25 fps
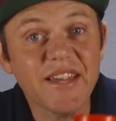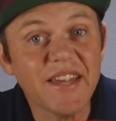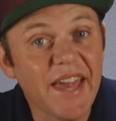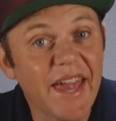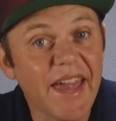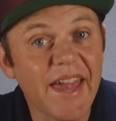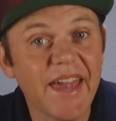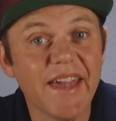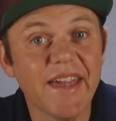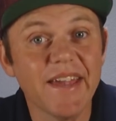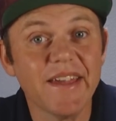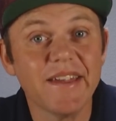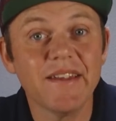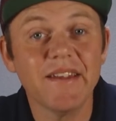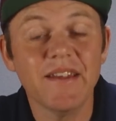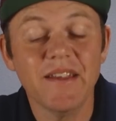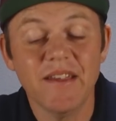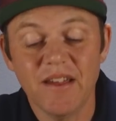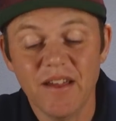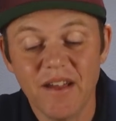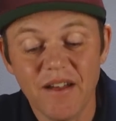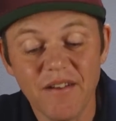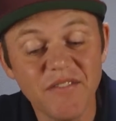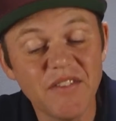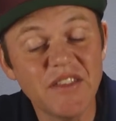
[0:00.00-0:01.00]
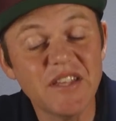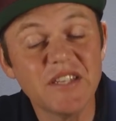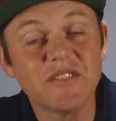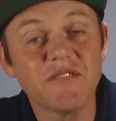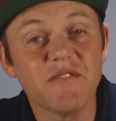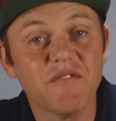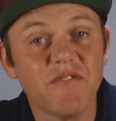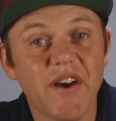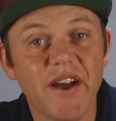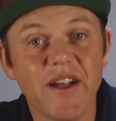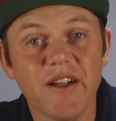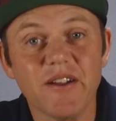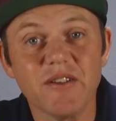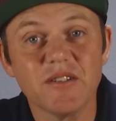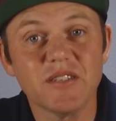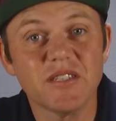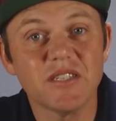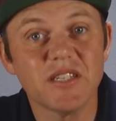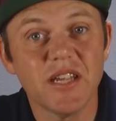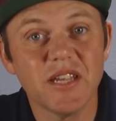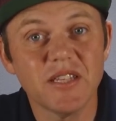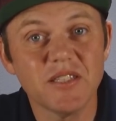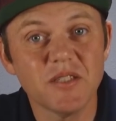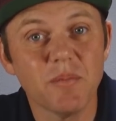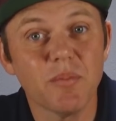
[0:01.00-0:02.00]
can of this
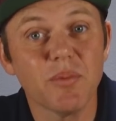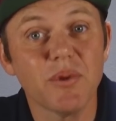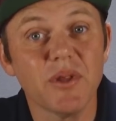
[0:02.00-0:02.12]
FireSense